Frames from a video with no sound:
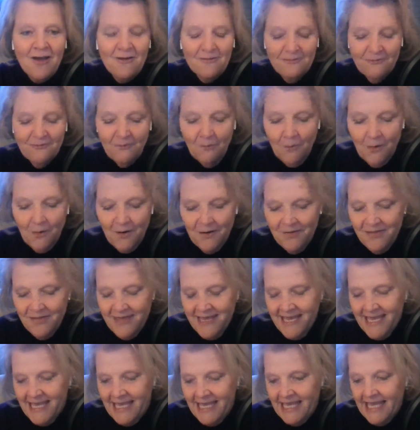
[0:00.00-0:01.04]
for
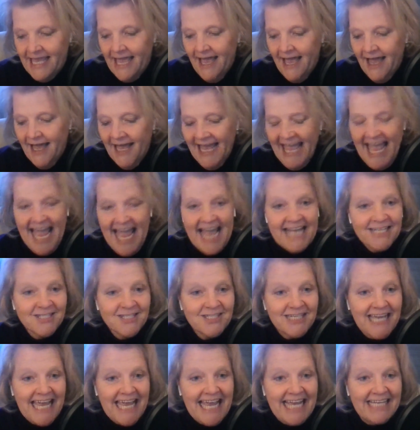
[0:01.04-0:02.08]
the
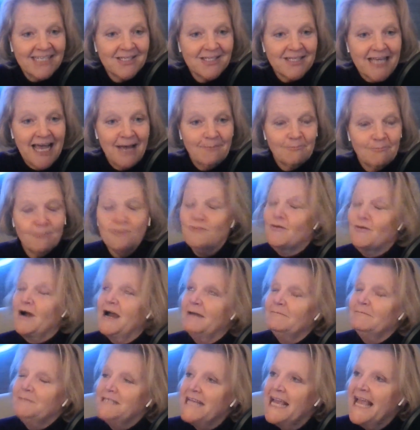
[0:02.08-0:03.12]
Ask ASAP
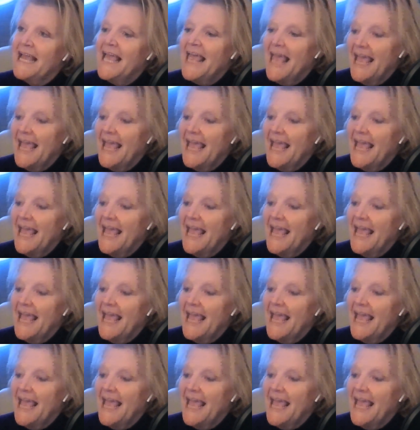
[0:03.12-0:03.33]
prompt.